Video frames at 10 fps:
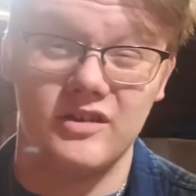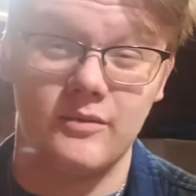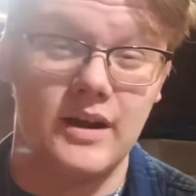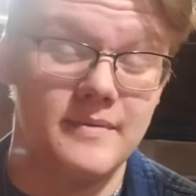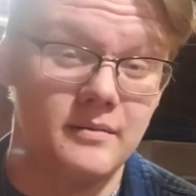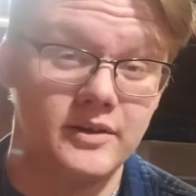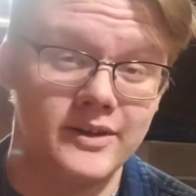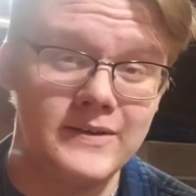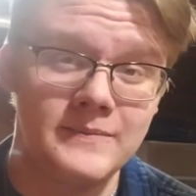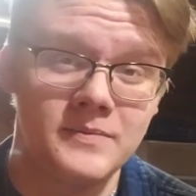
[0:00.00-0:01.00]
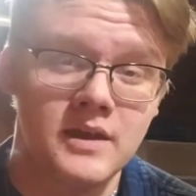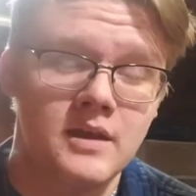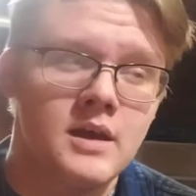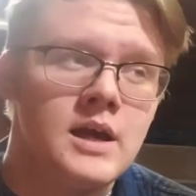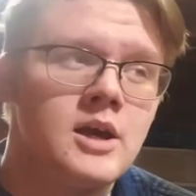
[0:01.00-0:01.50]
sure what I'd be able to do,
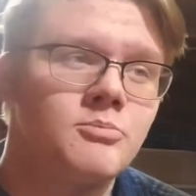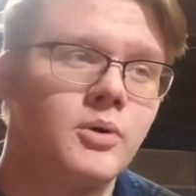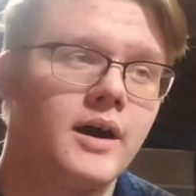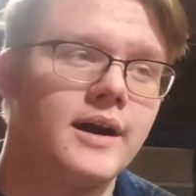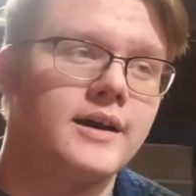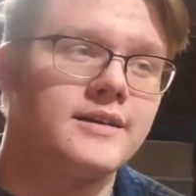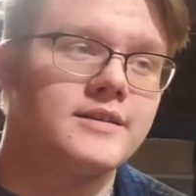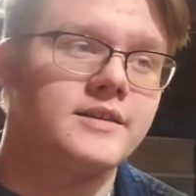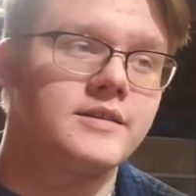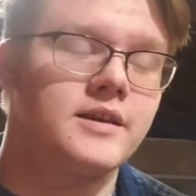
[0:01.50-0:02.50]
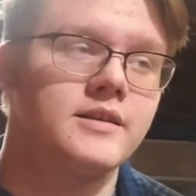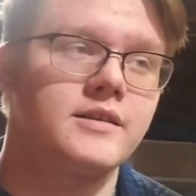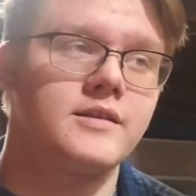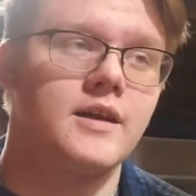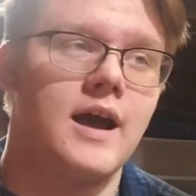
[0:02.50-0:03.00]
but
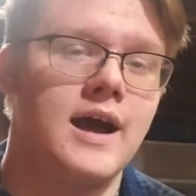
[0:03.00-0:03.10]
since